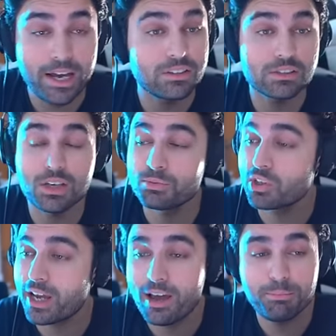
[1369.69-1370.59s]
Yeah, this
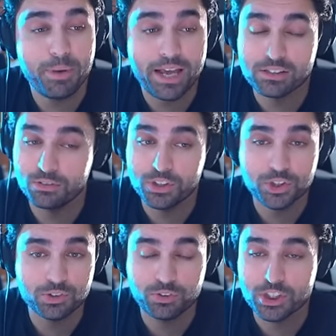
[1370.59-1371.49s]
game's gonna have massive
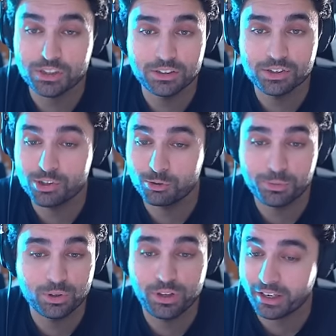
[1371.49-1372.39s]
issues with cheaters too,
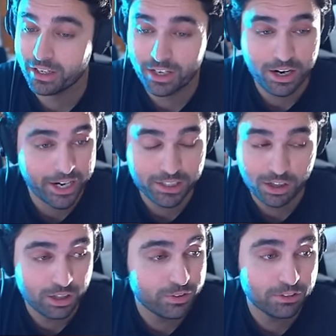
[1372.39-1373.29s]
bro. Like, I, I
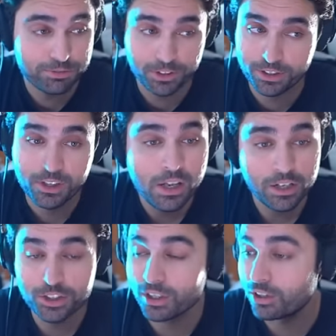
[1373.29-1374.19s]
can already feel it.
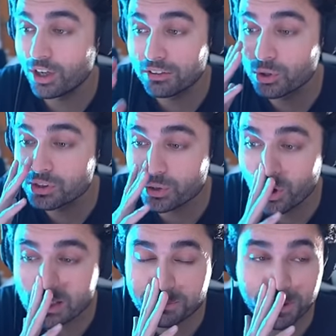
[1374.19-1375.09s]
Turn off those
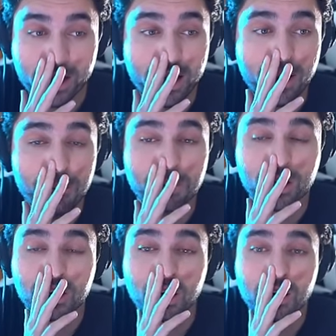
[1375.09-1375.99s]
crossplay,
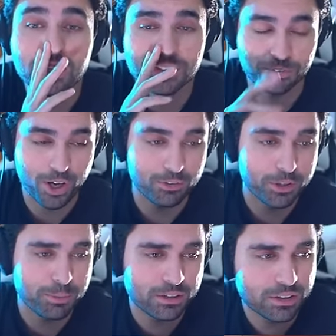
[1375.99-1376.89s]
brothers, if you
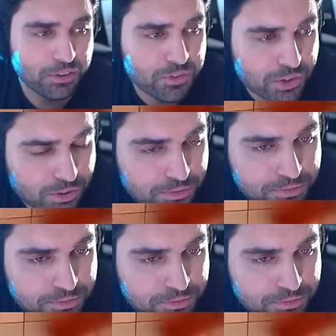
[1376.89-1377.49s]
already bought the game, so.